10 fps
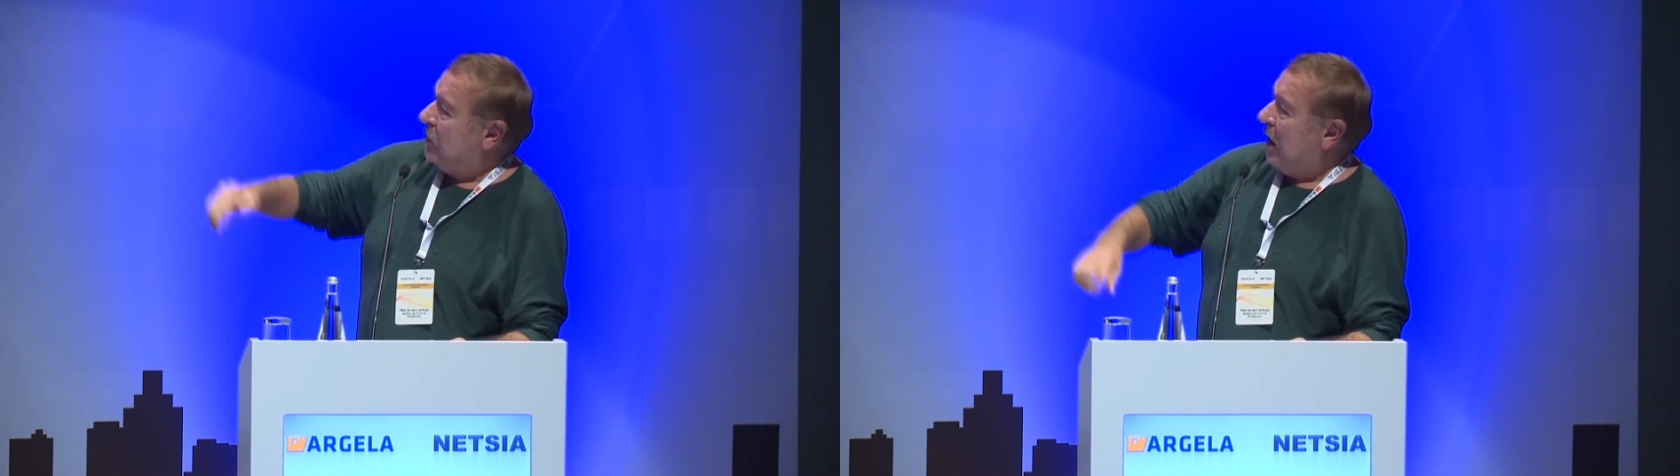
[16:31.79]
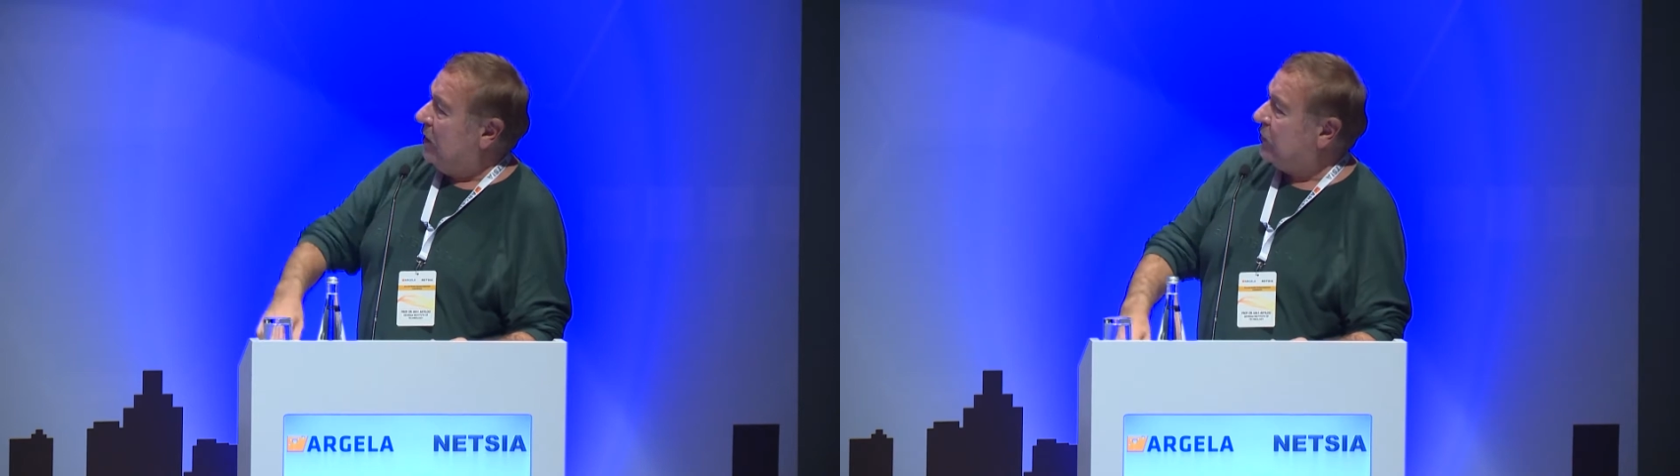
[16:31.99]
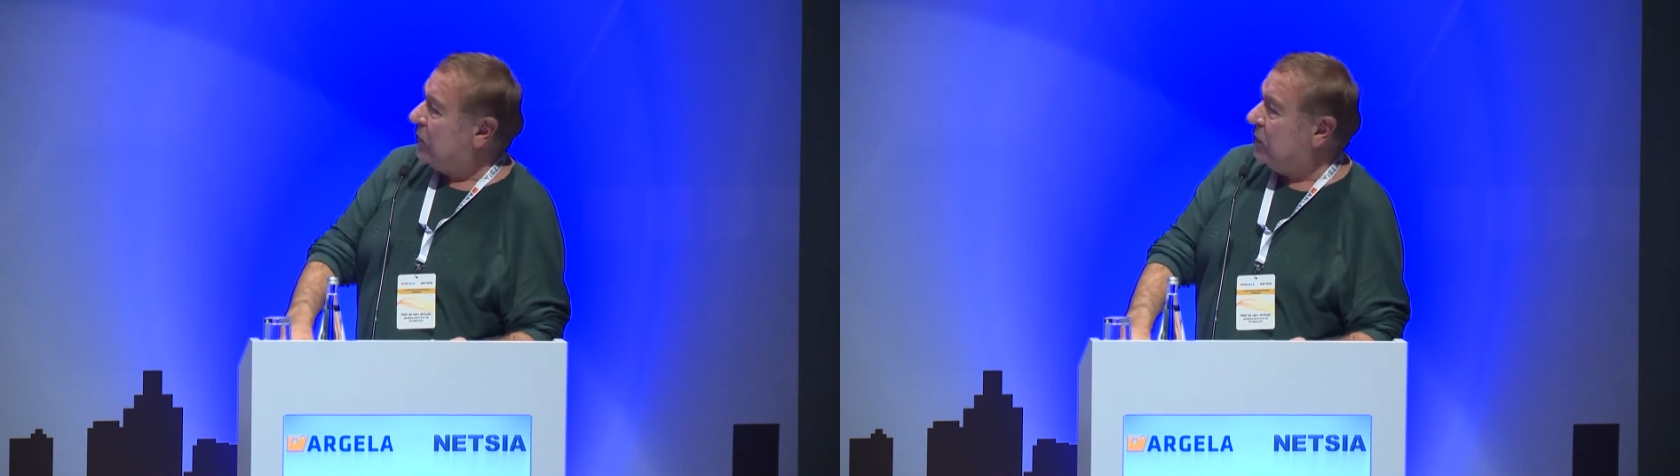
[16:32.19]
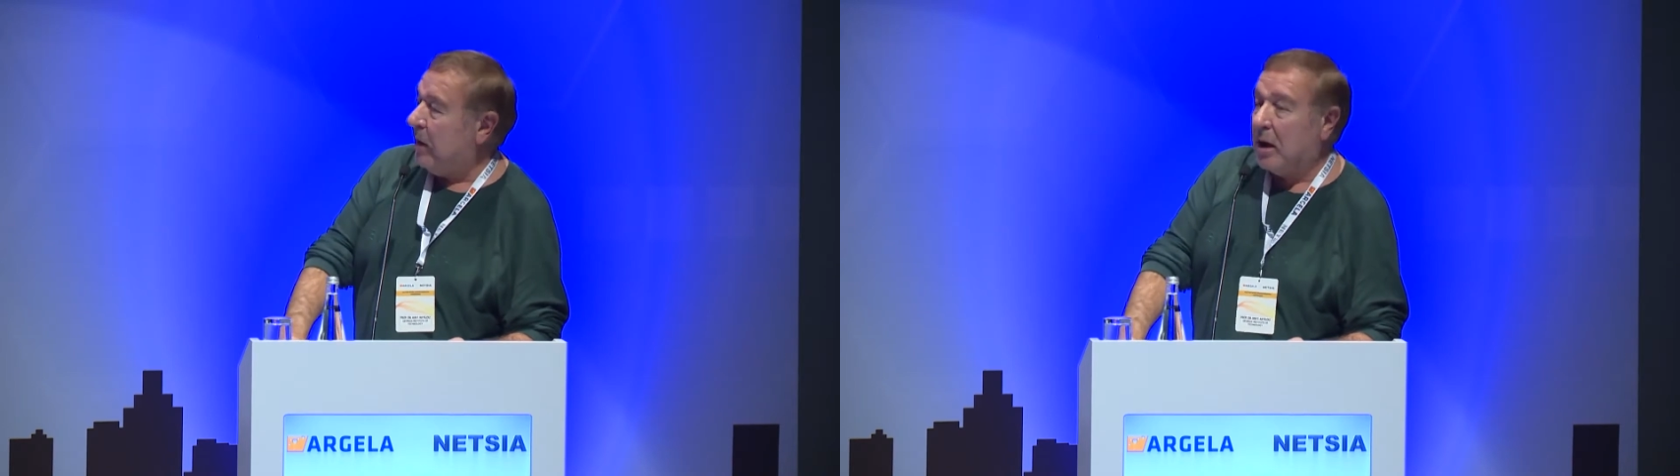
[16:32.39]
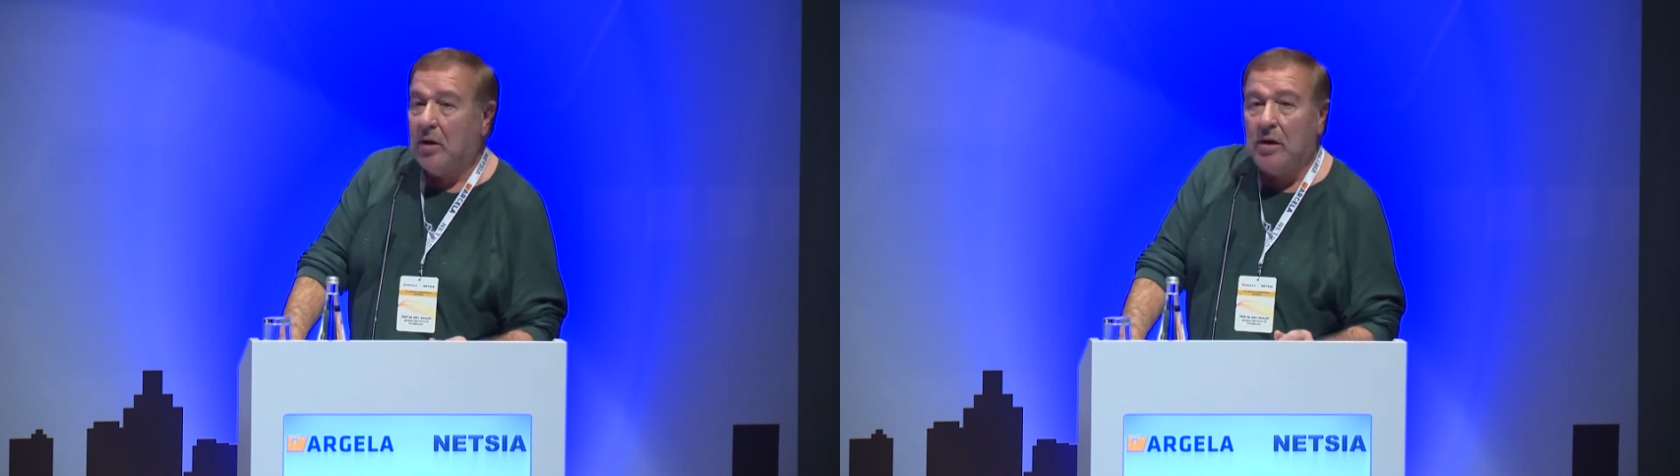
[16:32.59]
800
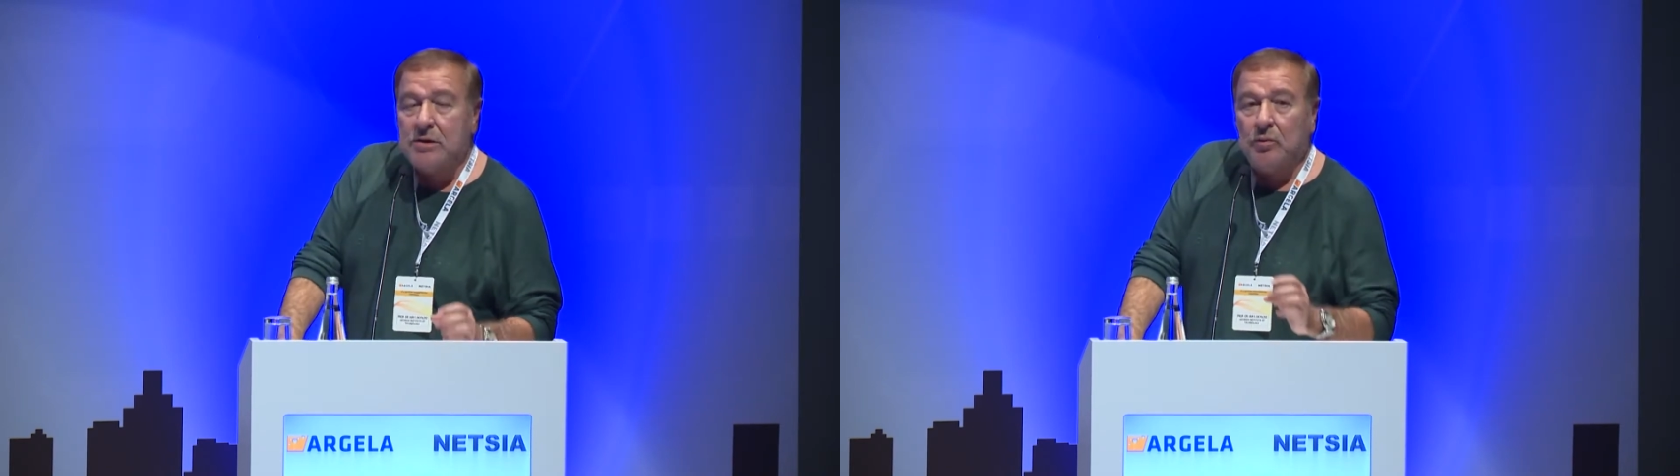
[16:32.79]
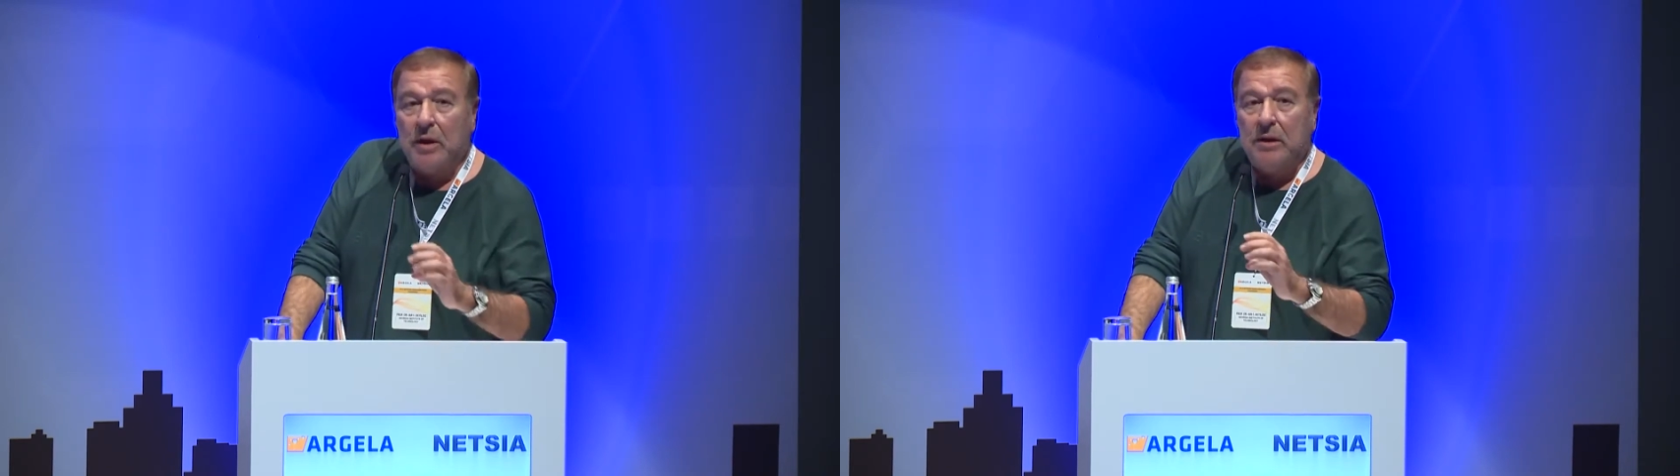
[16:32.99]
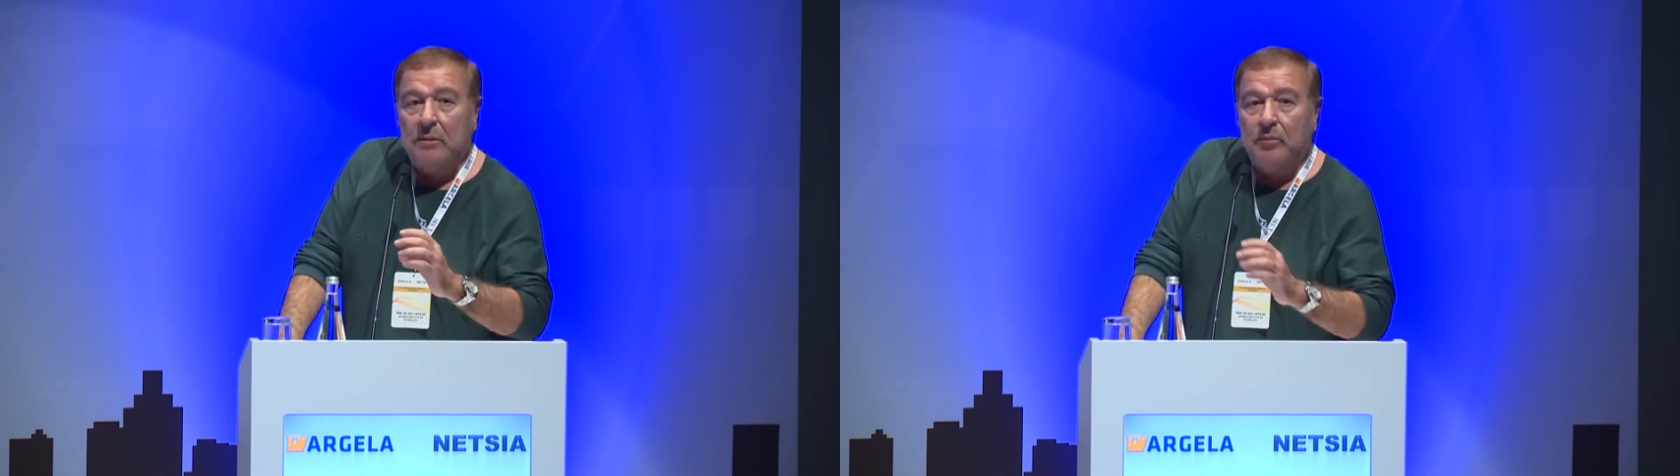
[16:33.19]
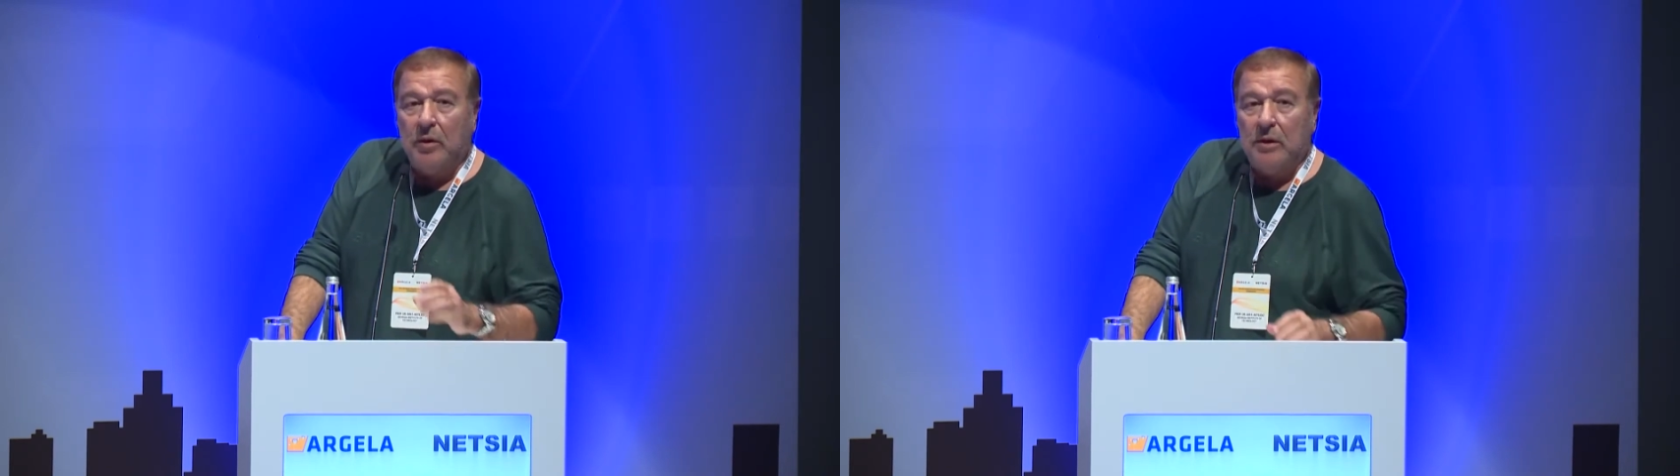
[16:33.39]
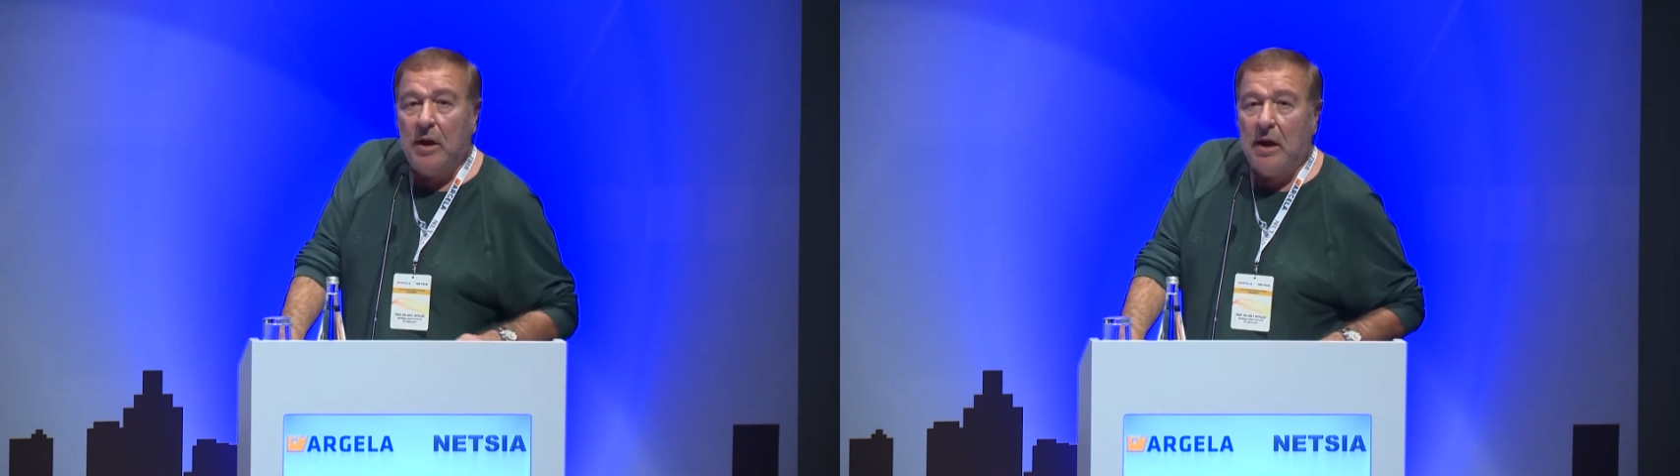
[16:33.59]
megahertz, 1.9